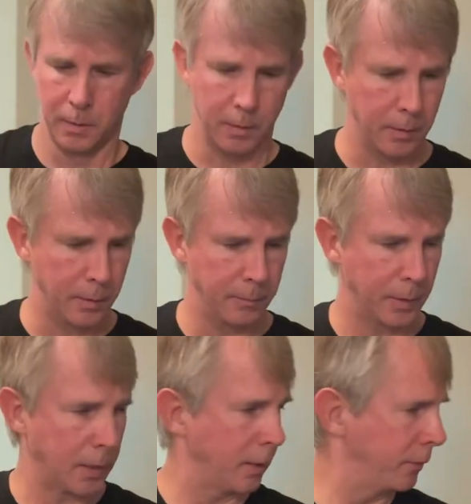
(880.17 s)
All right, the
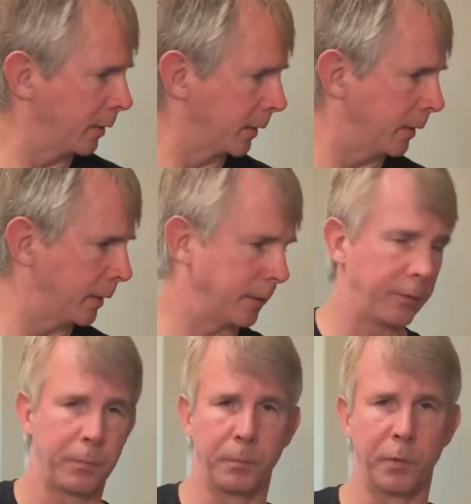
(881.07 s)
case I've got,
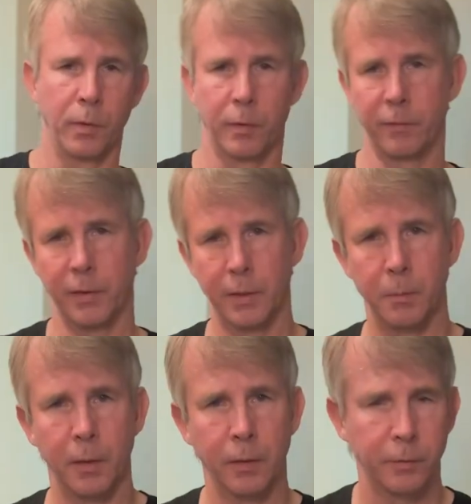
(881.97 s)
that's
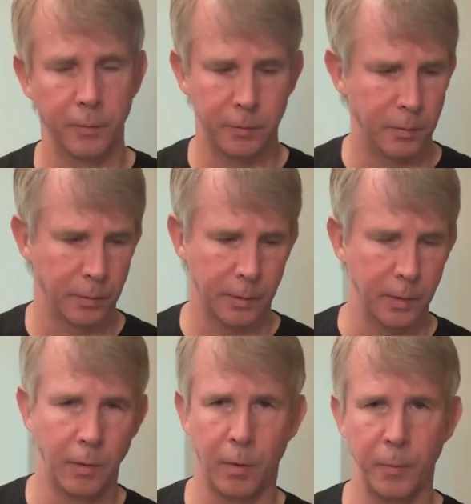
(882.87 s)
$250. So you're looking at
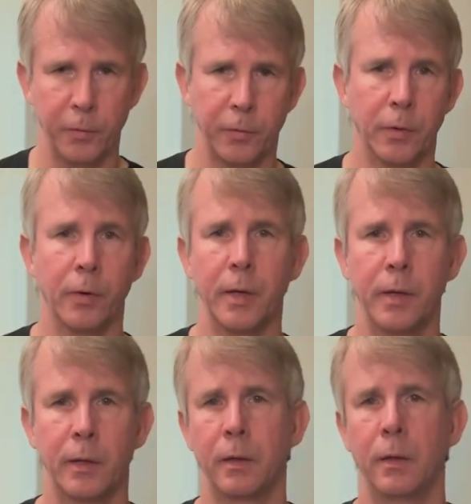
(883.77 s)
almost
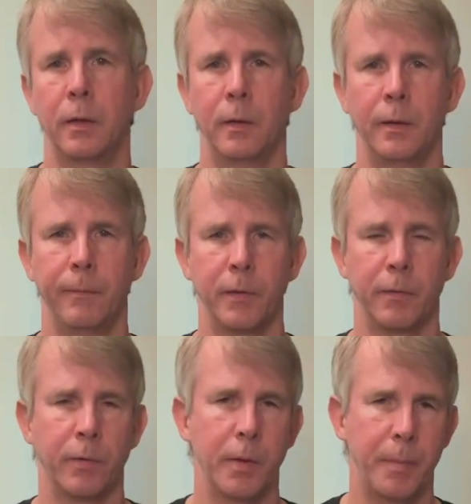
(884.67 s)
$1,000
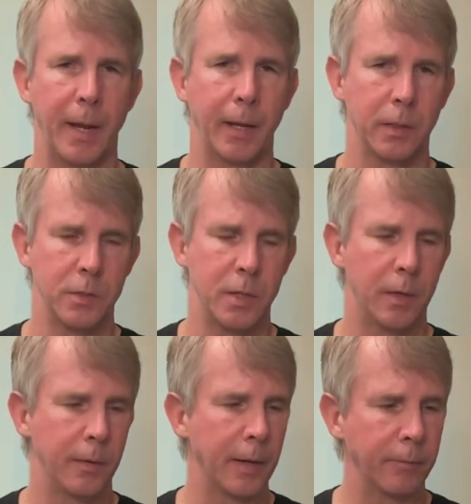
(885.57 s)
for the package here
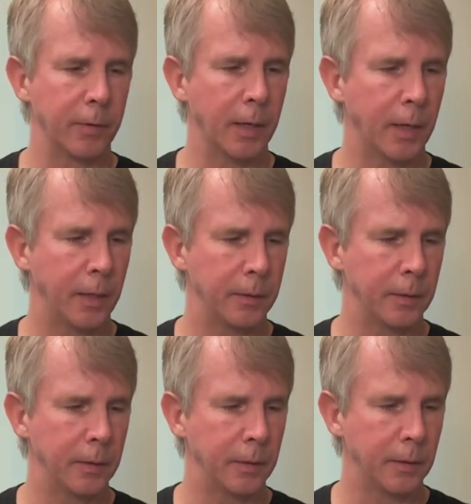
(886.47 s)
that I've got.
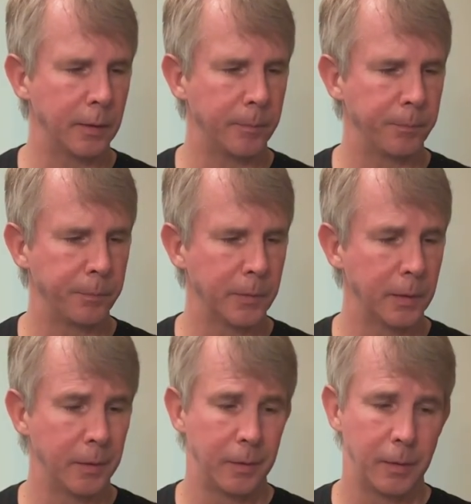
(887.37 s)
And
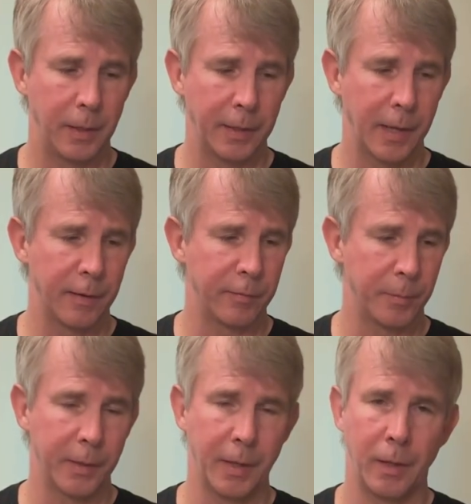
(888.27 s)
I got it from a
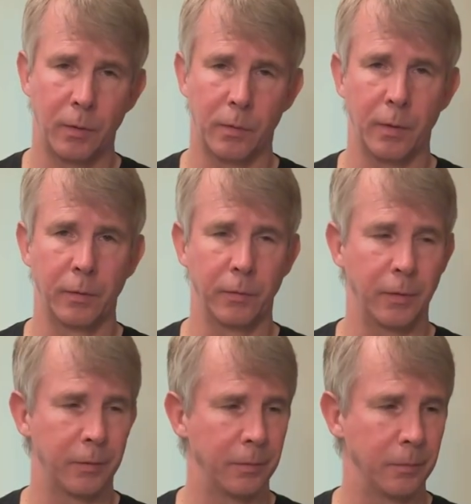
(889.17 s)
guy on
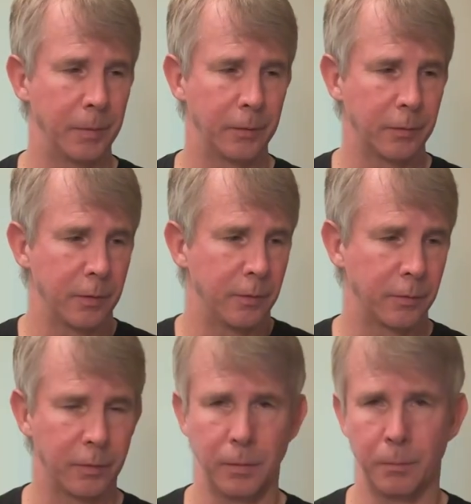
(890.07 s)
Craigslist who basically just
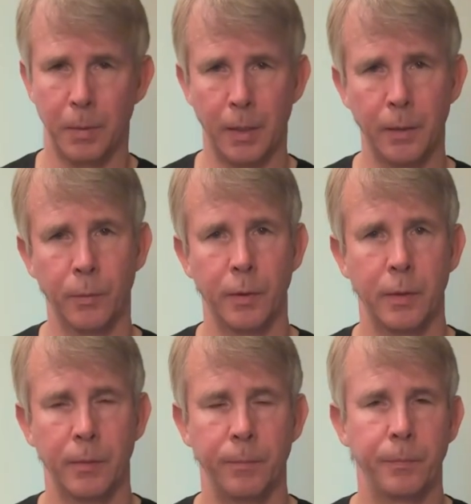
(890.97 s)
couldn't bond with it
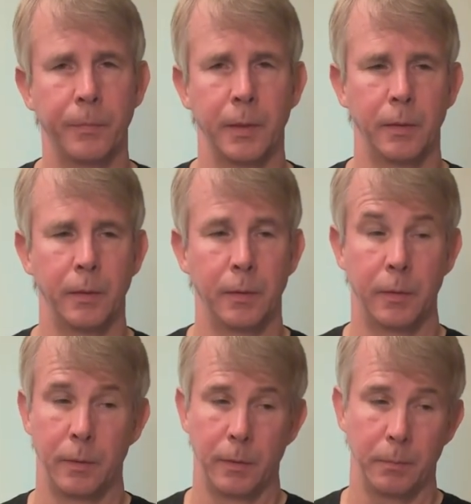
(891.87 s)
and
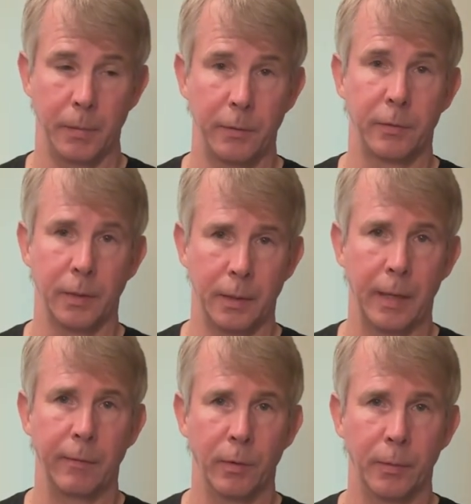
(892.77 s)
basically
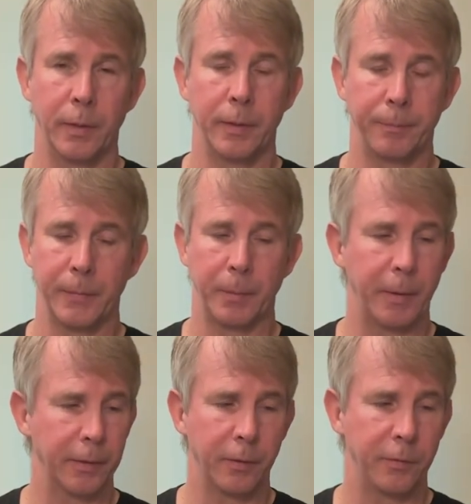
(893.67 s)
gave it away. I'm not
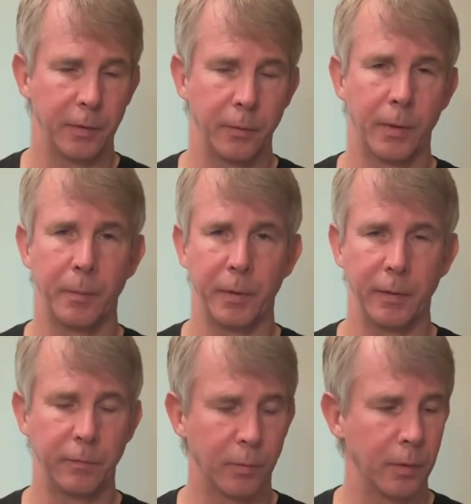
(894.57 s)
going to tell you what I paid
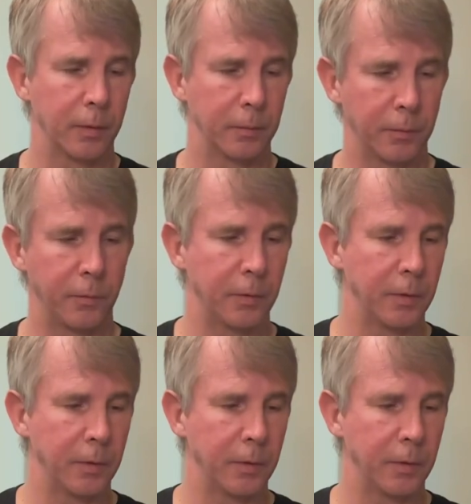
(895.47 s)
for it because